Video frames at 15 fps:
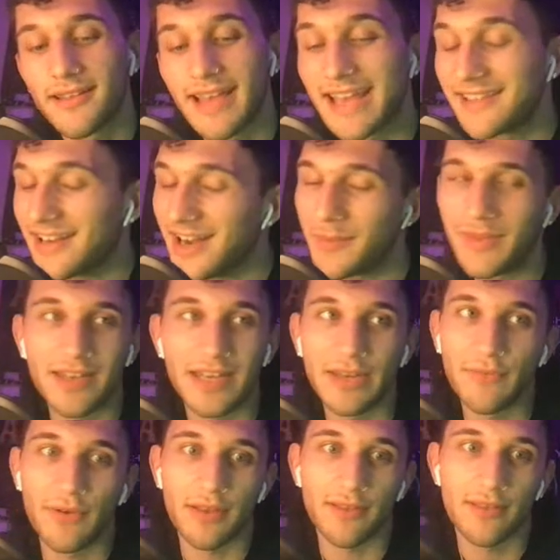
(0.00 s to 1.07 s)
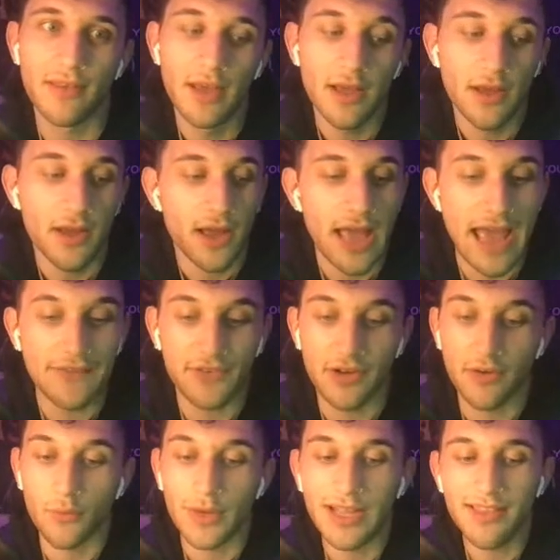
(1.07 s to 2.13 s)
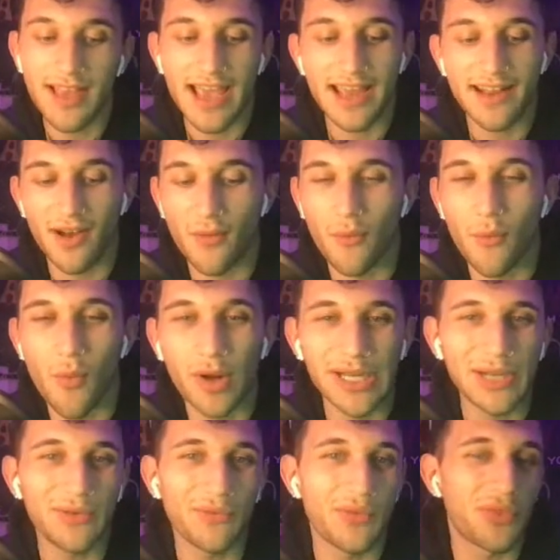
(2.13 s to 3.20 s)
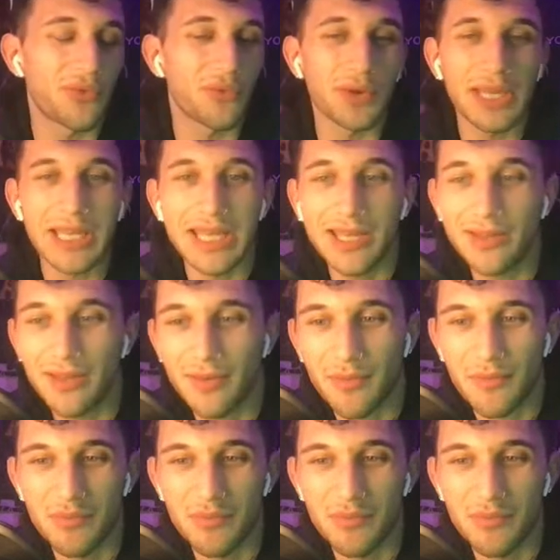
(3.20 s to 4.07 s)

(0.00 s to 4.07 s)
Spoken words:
It's got to be the defense. After we let a 1-3